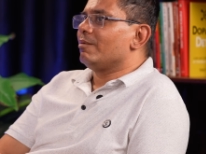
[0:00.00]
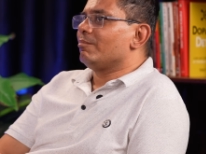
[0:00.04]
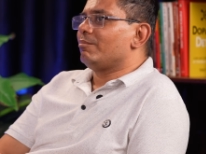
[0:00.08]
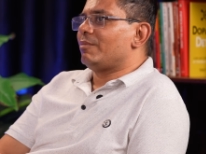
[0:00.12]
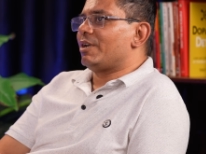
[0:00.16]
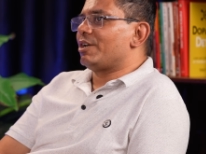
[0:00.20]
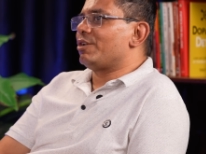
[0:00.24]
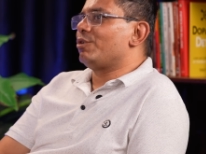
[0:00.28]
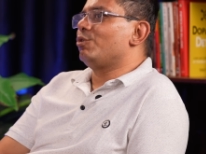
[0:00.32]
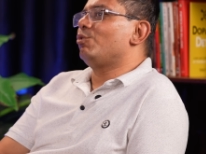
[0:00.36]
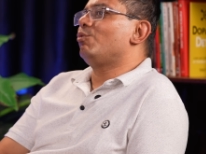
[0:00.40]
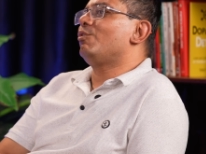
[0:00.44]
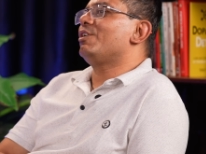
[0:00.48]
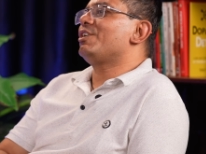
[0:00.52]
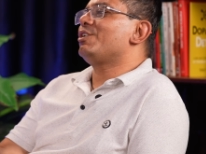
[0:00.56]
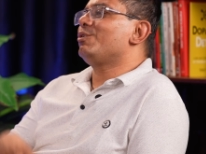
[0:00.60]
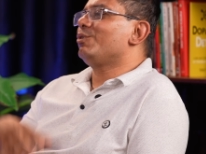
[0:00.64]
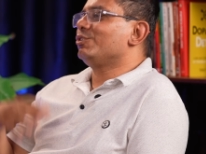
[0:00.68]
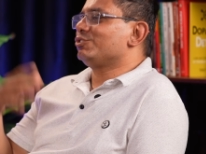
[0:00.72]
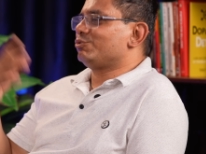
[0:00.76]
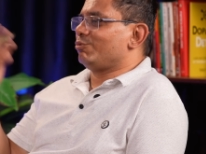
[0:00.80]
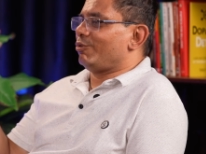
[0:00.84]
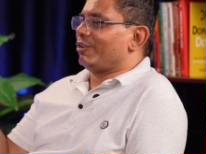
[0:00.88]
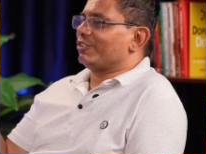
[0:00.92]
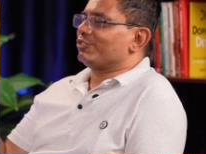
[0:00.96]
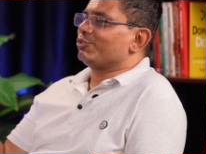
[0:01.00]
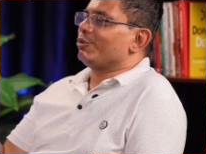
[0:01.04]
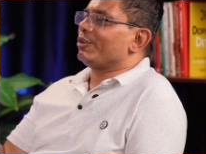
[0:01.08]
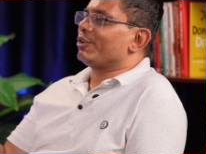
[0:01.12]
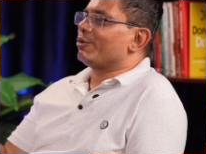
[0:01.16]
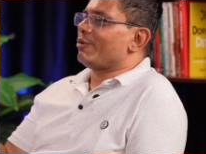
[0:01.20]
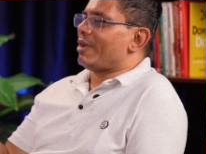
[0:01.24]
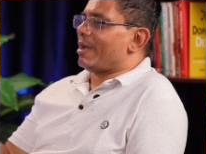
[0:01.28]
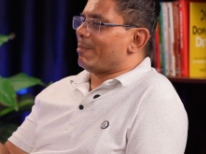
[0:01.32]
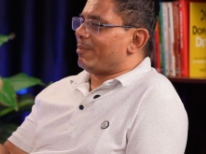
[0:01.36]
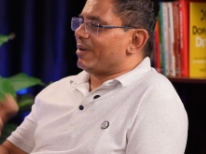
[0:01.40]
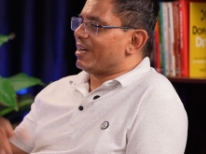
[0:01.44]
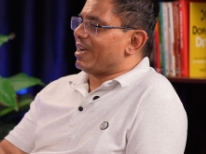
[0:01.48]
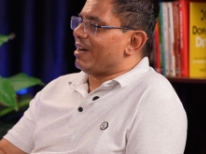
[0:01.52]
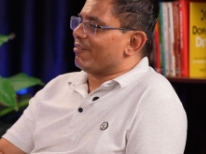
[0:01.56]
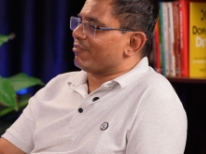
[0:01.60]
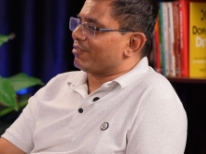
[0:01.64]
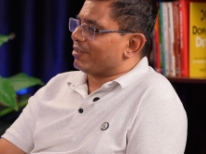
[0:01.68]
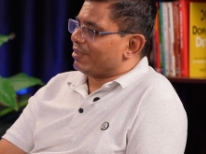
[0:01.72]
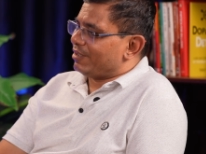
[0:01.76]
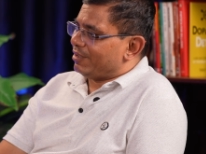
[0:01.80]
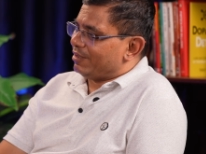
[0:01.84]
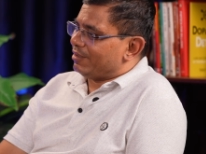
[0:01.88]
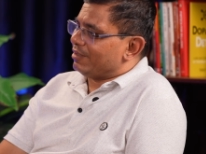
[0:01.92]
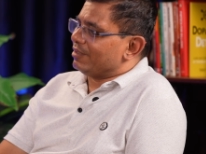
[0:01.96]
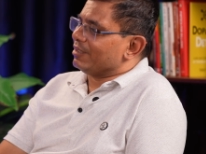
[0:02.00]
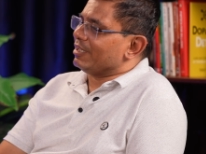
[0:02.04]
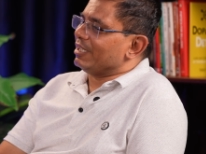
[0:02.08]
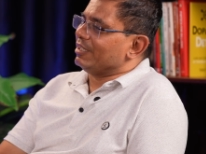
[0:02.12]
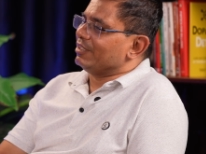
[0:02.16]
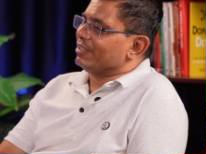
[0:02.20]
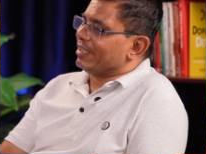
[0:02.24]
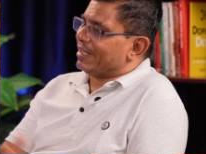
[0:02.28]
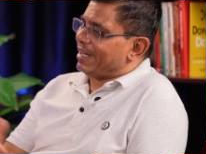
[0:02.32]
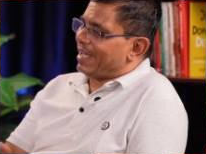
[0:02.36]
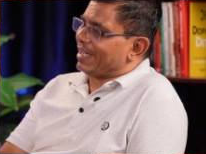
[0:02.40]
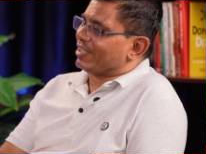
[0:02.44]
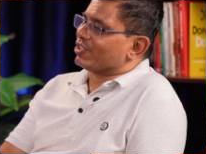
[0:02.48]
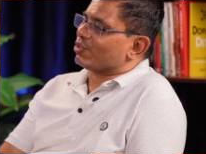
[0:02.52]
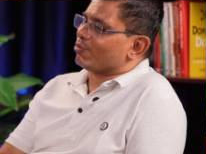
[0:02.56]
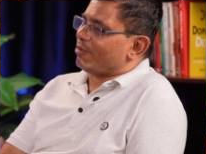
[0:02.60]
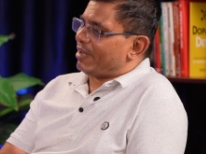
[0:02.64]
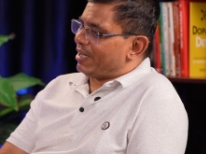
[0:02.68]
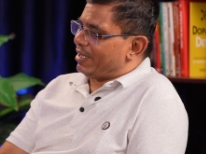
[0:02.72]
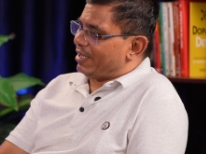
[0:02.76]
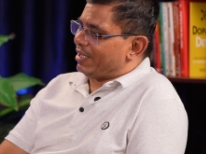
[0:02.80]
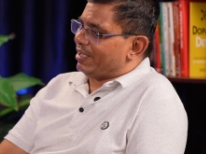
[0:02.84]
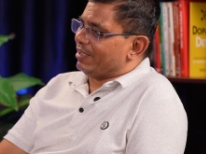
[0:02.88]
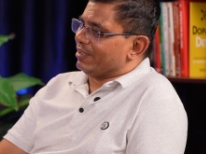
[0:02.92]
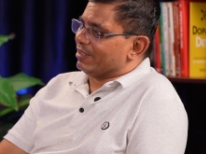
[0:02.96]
But no one knows what's going to happen after in the next 20